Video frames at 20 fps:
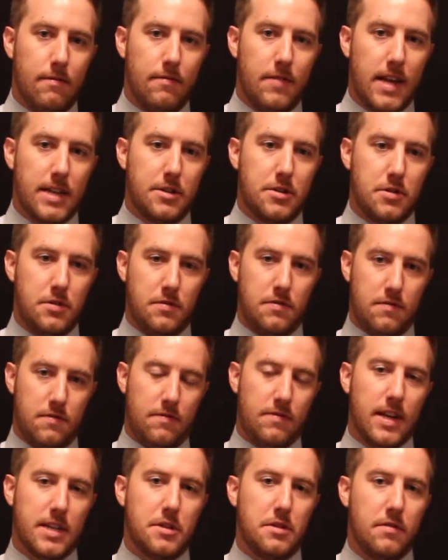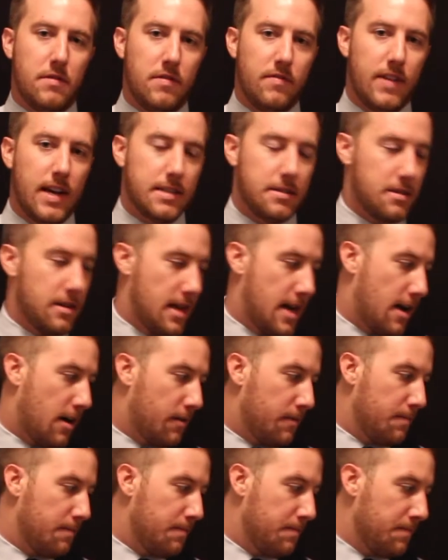that you've invested
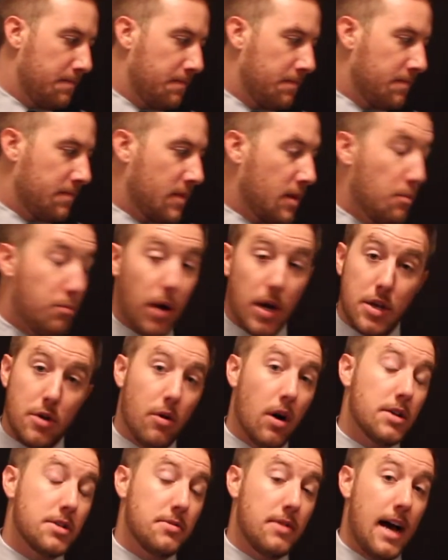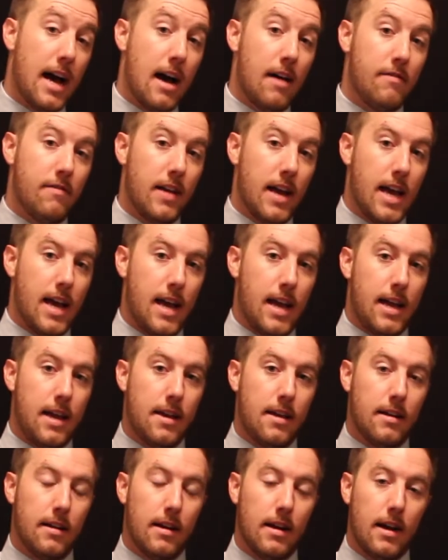out. But you also have
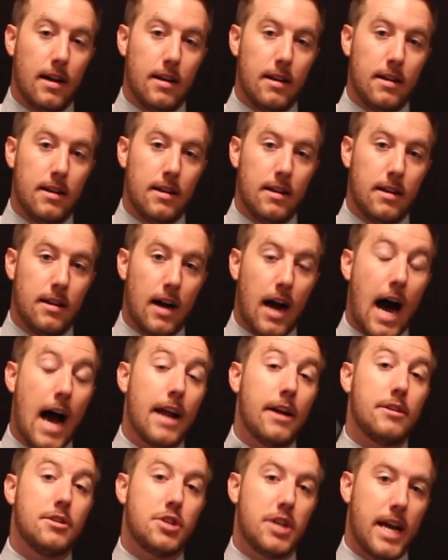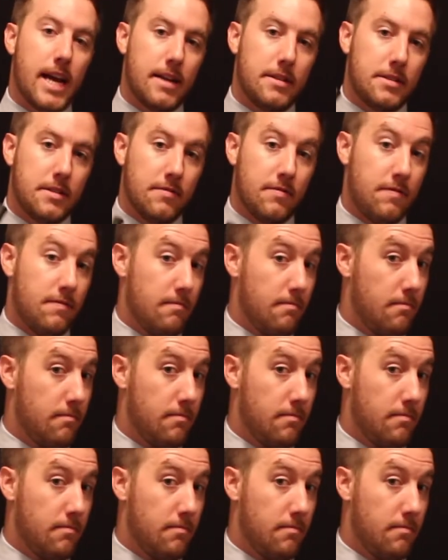a higher chance of